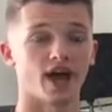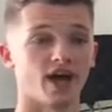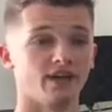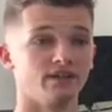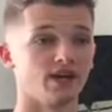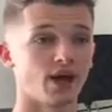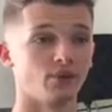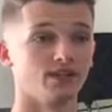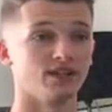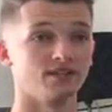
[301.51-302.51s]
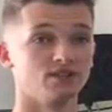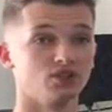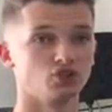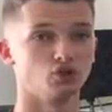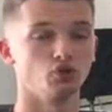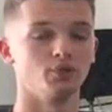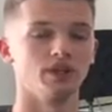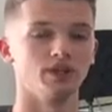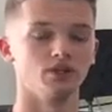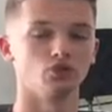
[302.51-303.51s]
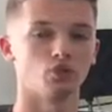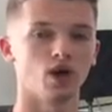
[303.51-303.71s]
and how it linked to PE as